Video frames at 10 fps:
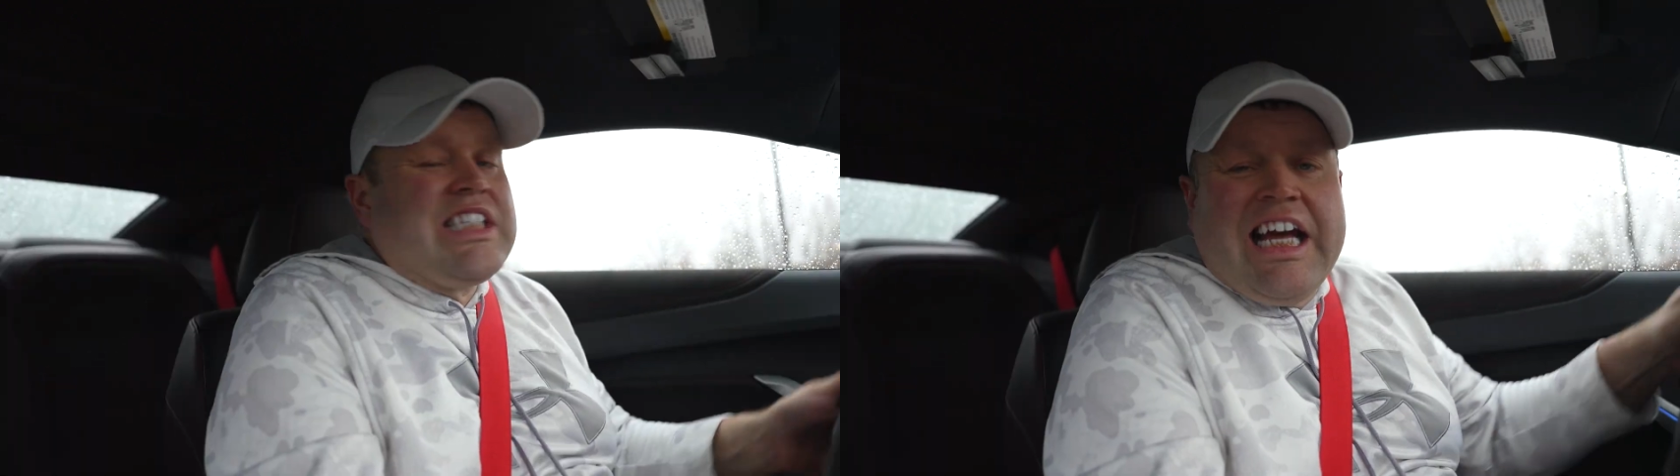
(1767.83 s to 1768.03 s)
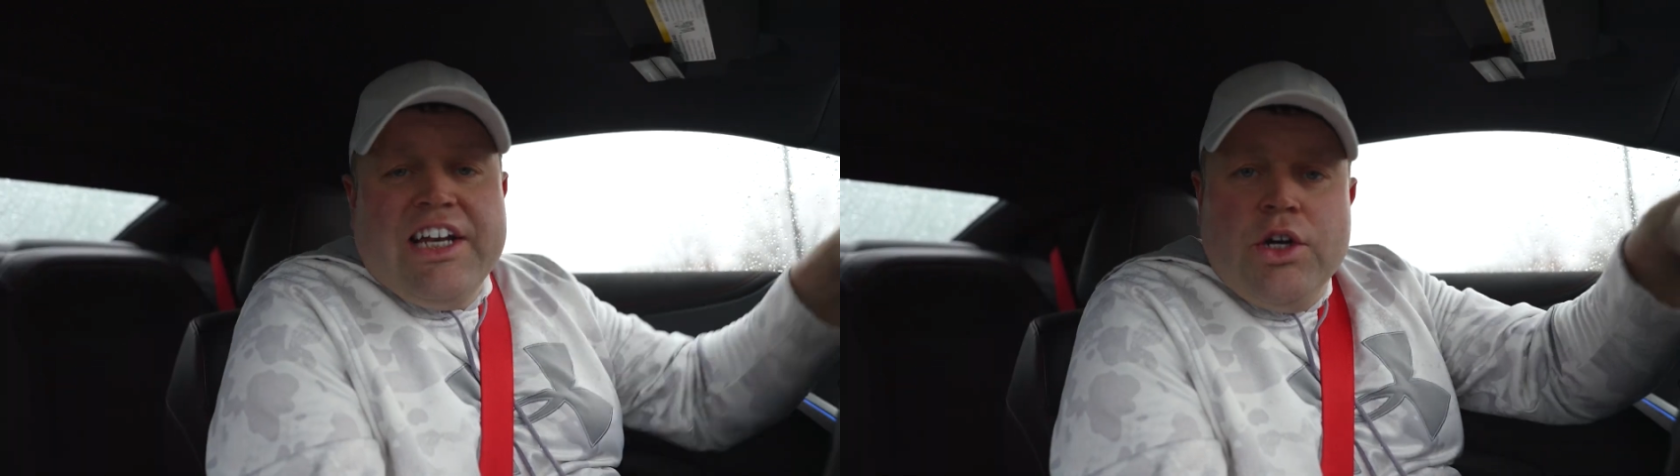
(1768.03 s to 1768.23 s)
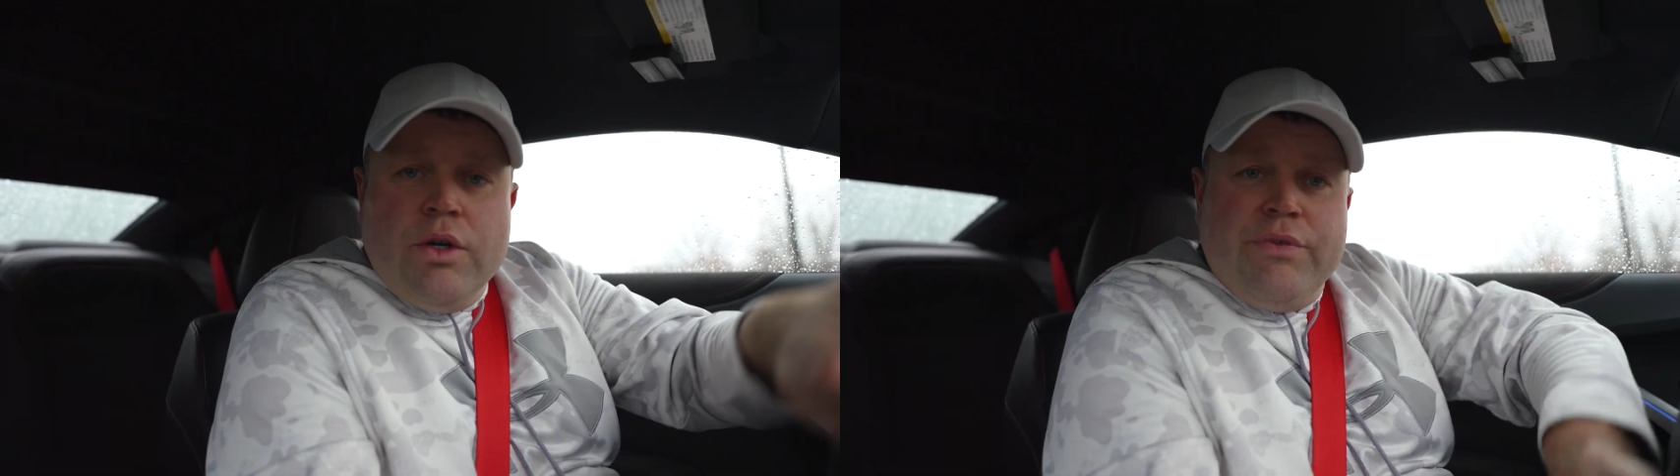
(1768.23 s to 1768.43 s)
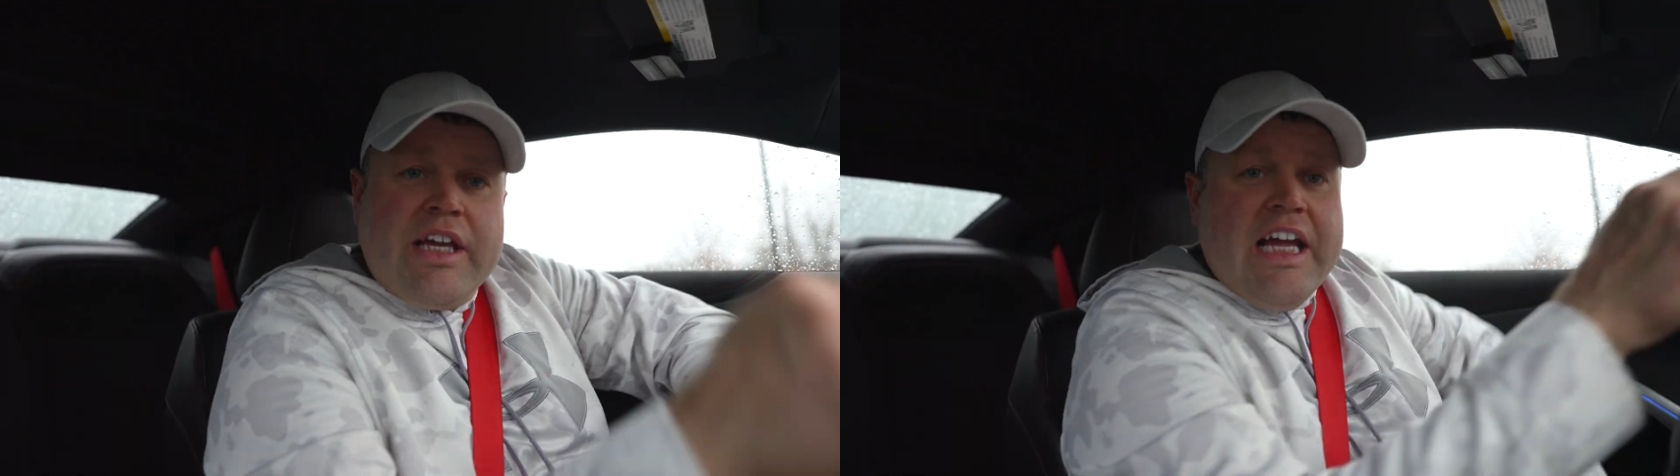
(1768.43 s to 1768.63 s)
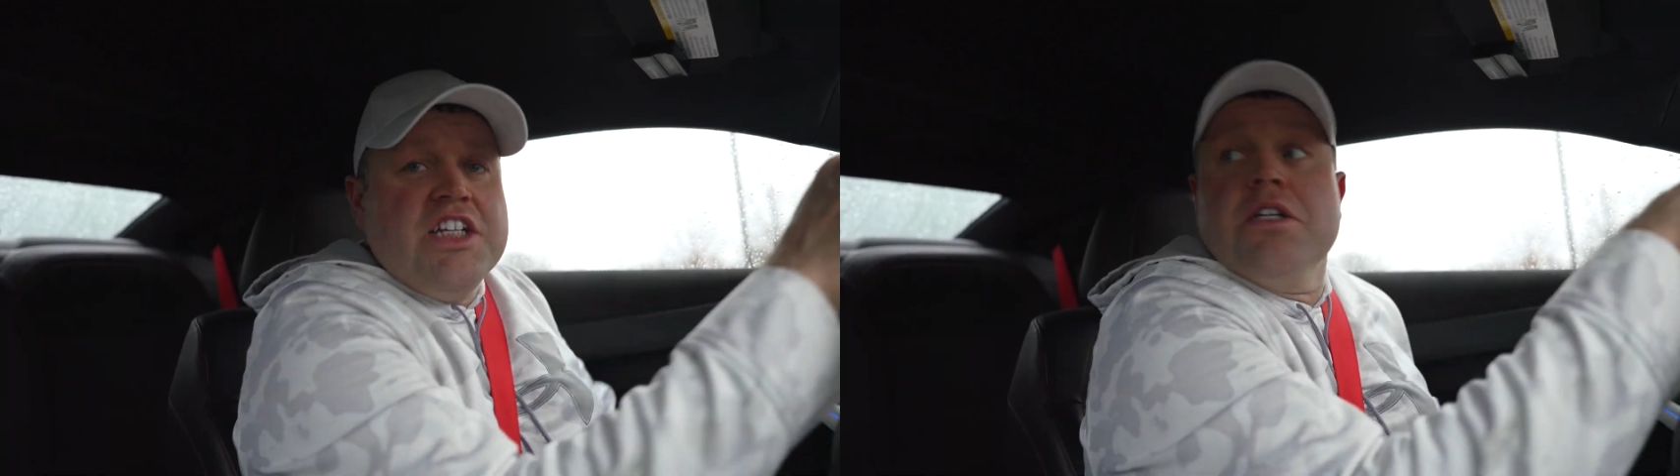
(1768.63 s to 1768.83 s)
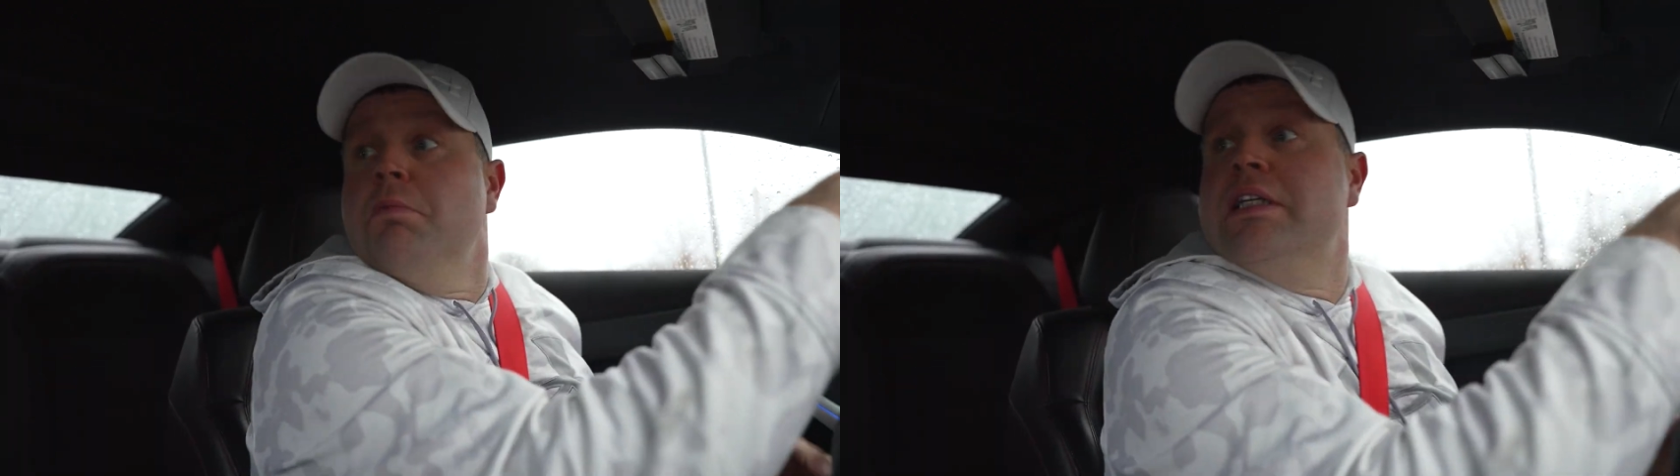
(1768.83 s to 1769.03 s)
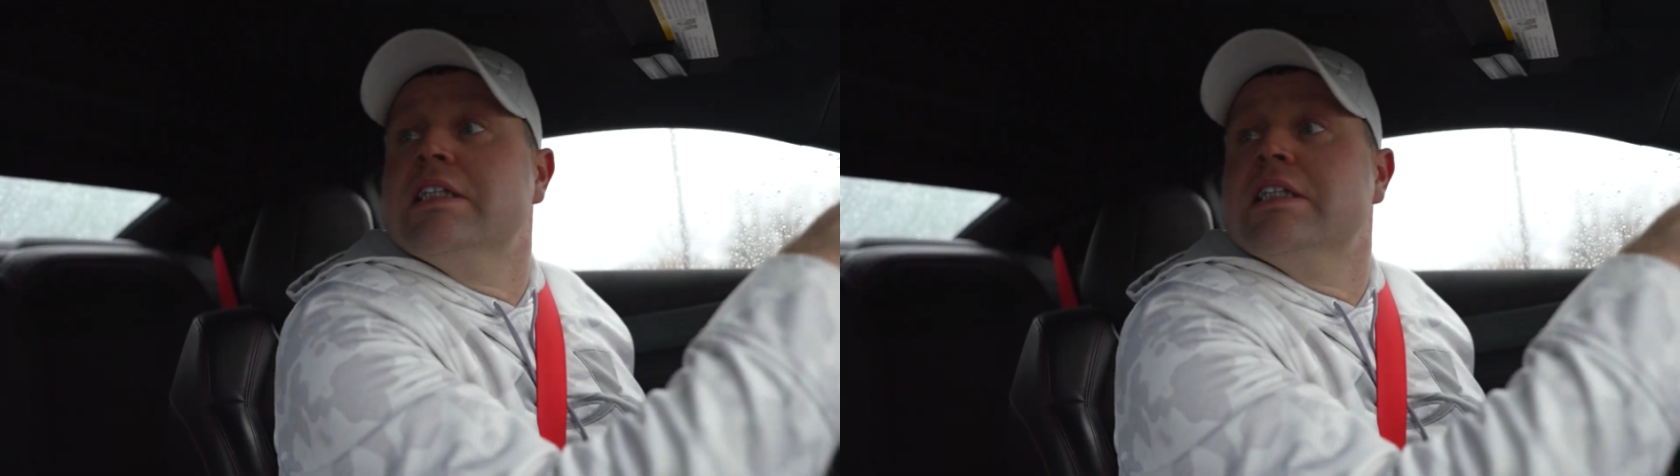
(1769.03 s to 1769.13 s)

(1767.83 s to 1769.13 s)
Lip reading: got a notification, my